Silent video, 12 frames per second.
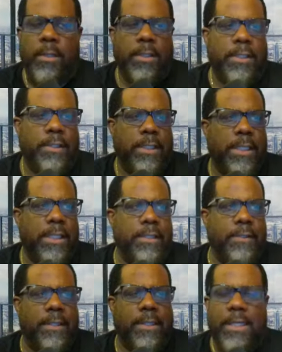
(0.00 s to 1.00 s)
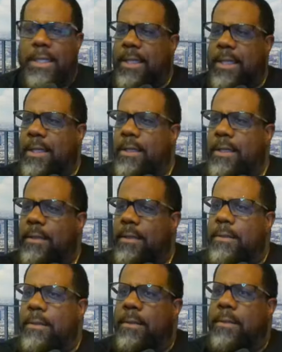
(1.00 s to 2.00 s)
This is the
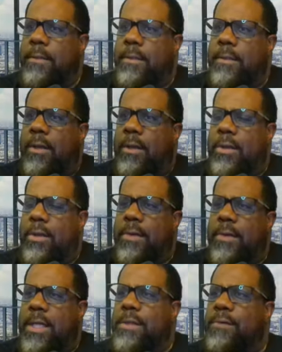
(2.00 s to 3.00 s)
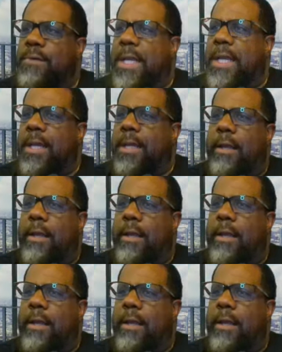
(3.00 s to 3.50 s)
uh, Etherscan.